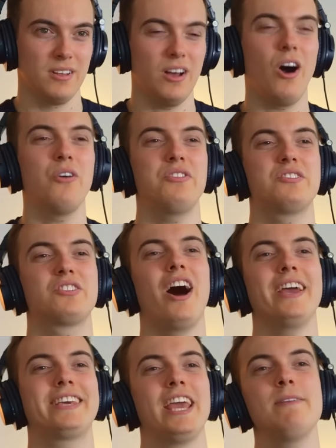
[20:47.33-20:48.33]
Oh, this
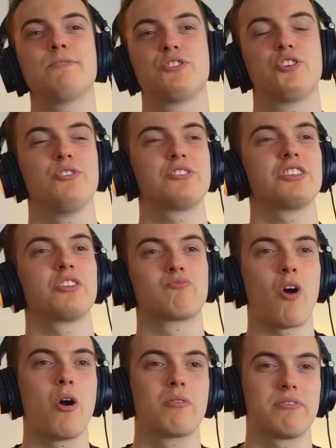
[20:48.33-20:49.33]
guy keeps choosing the
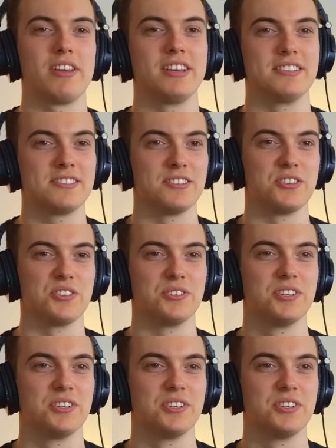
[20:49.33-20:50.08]
wrong things to do.